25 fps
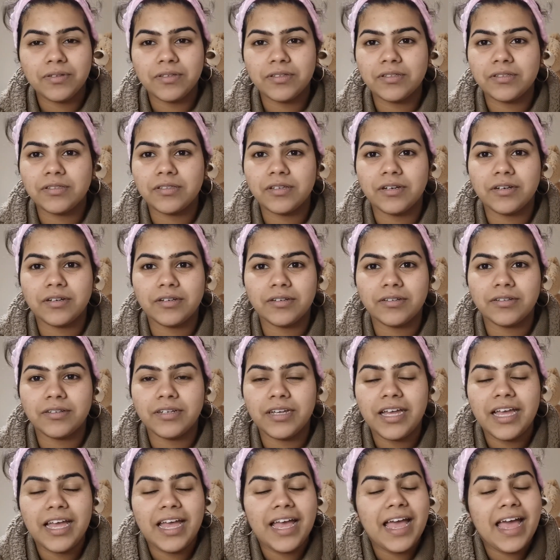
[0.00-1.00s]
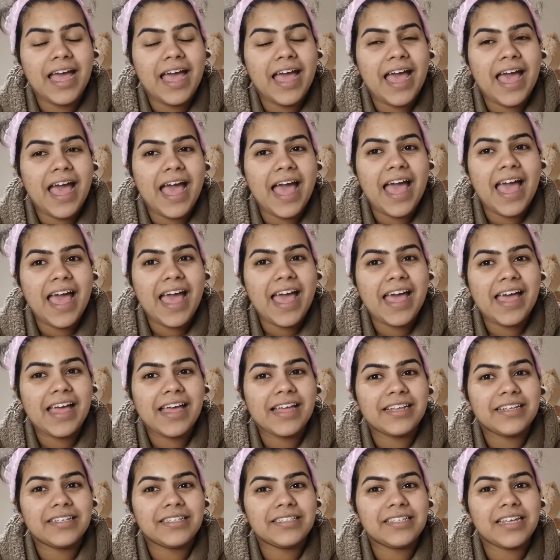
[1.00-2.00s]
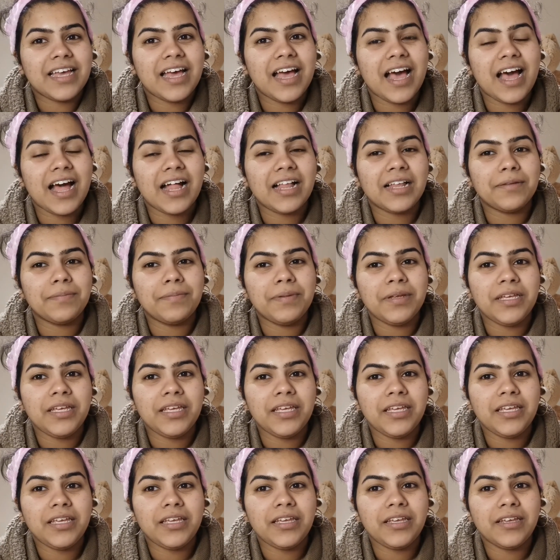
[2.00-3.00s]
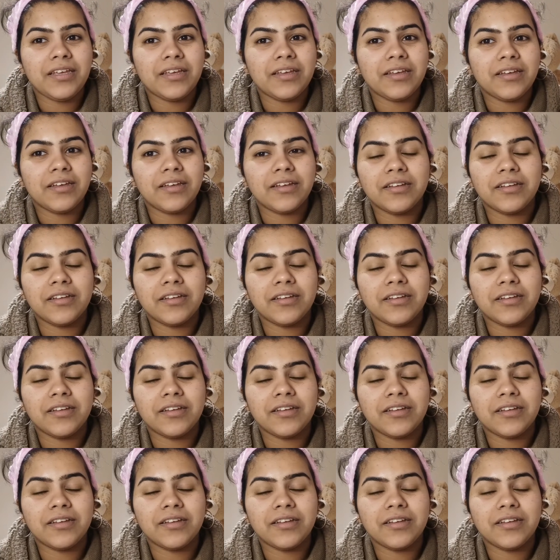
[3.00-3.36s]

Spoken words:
So, and I'll be